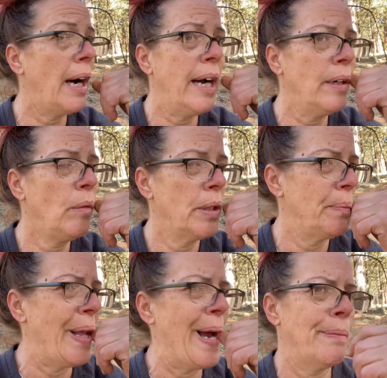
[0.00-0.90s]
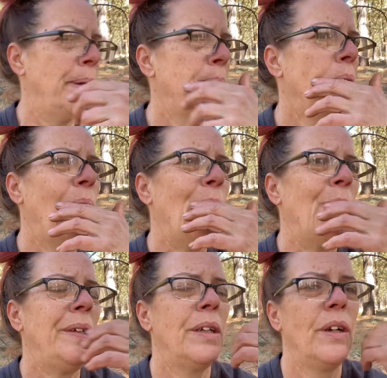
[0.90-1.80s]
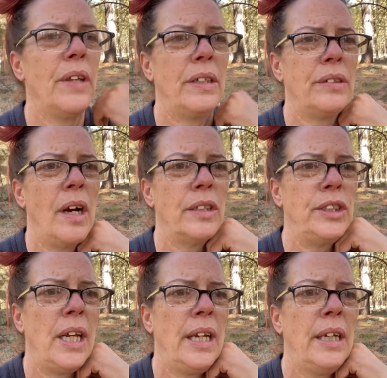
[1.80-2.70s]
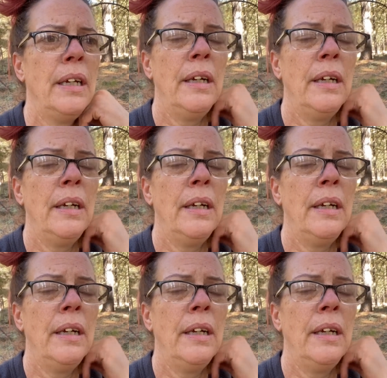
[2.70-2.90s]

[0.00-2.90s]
I don't want to black people, you know, that talk shit.